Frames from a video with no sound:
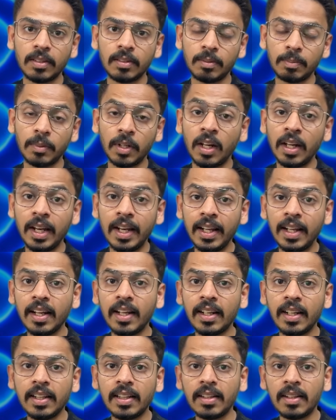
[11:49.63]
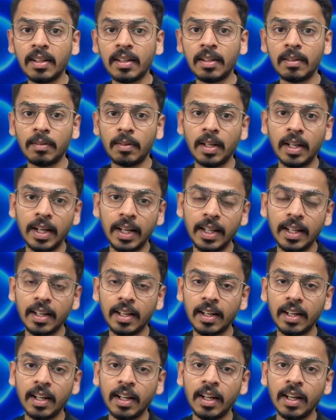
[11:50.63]
Earlier in the
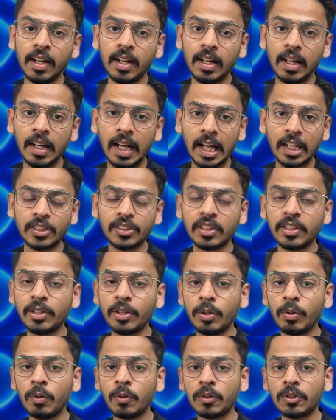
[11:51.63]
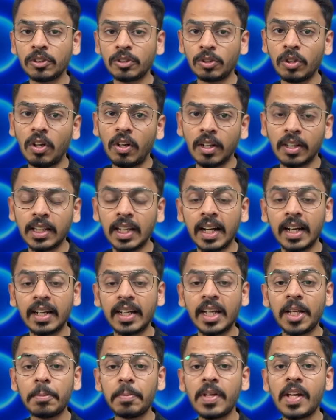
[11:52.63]
earlier action, you saw that
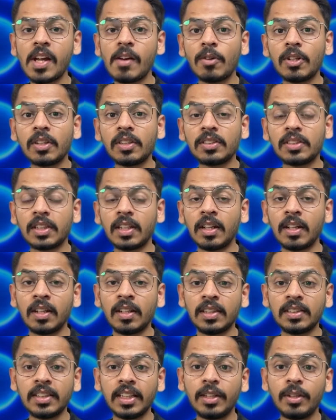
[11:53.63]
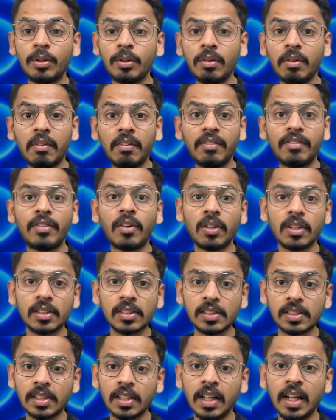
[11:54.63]
API was set to false.